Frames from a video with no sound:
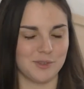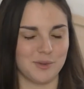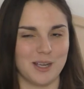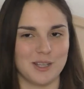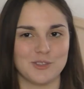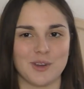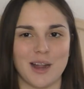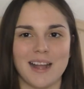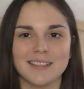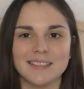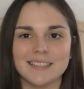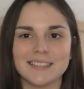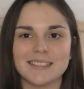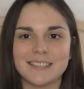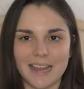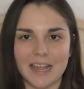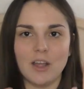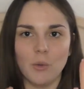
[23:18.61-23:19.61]
So I tried to
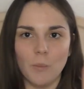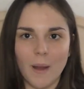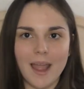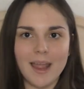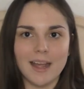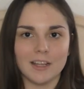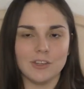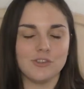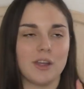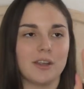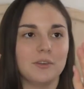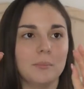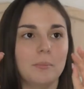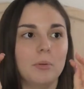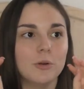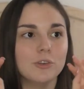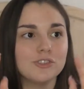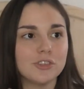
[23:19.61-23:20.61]
stay away. I tried
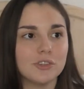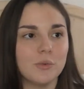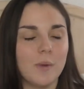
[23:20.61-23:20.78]
to push